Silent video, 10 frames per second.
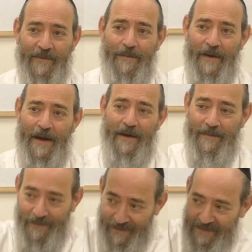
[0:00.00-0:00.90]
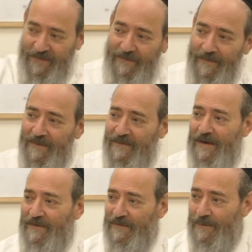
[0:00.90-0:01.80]
up behind him,
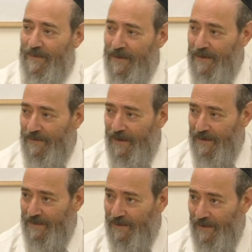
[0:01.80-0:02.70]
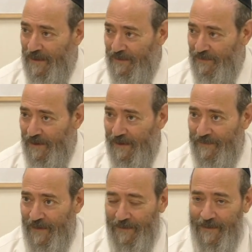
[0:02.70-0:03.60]
slices him right at the drinking
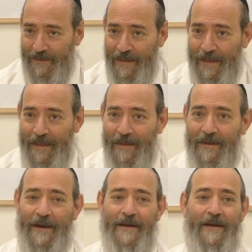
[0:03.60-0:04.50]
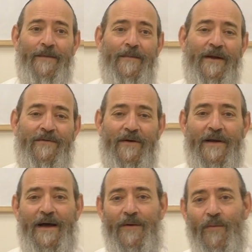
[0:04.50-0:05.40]
fountain, right? But it
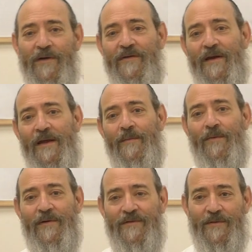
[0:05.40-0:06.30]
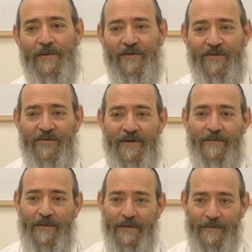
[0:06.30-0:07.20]
turned out it wasn't him, it was the Rosh
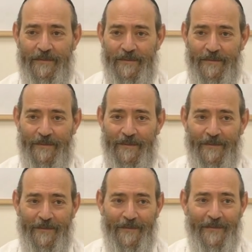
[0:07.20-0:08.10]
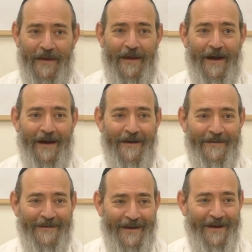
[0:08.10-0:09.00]
Yeshiva. Yeah,
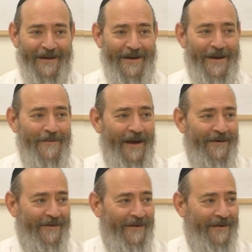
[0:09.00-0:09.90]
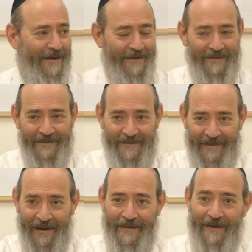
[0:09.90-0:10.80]
could you imagine? He
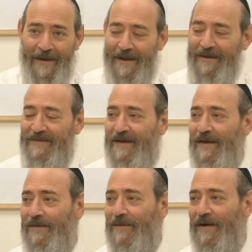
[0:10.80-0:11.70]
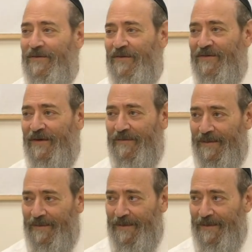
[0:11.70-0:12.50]
zinged the Rosh Yeshiva.